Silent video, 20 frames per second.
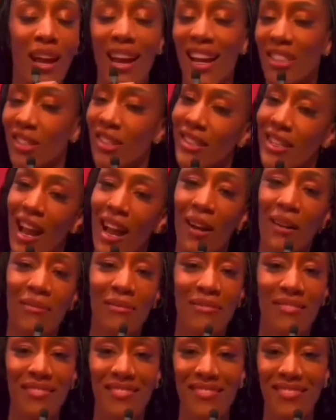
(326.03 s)
in
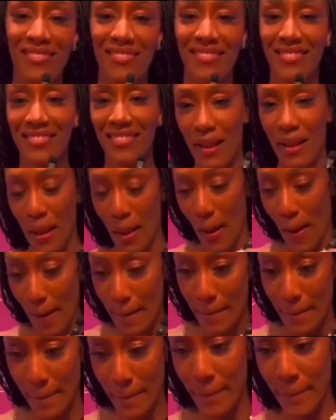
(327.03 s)
WNBA history where
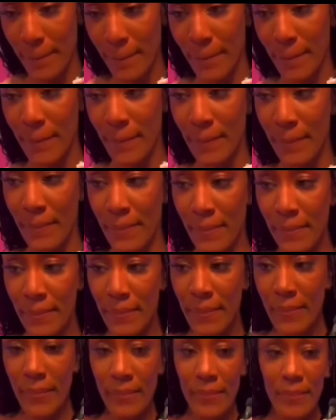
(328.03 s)
they
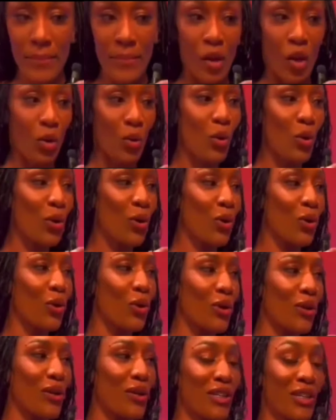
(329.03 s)
promoted
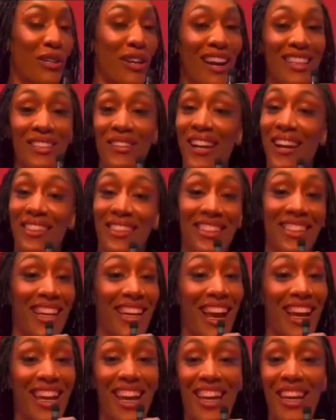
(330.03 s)
the white player over the
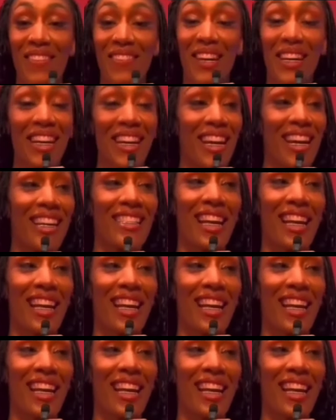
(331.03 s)
black. You got Sue